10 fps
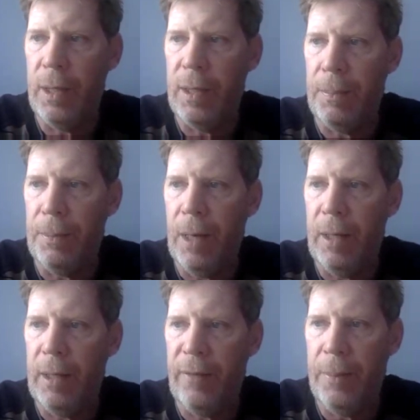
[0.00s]
as a
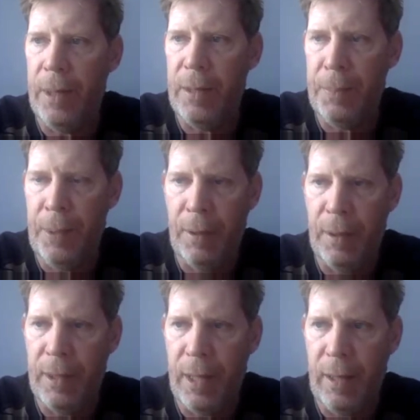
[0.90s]
product every bit as pure
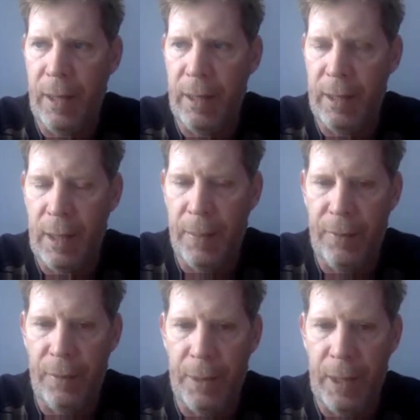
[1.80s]
as anything that's coming
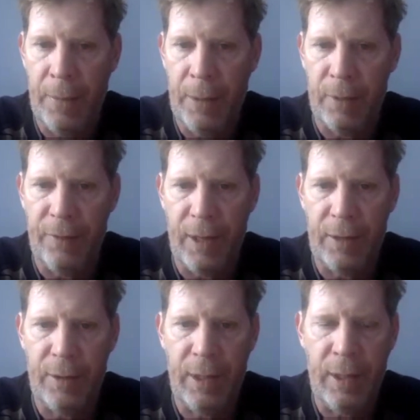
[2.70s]
from a chemical
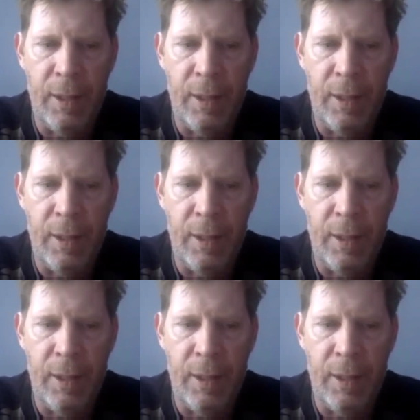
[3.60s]
factory.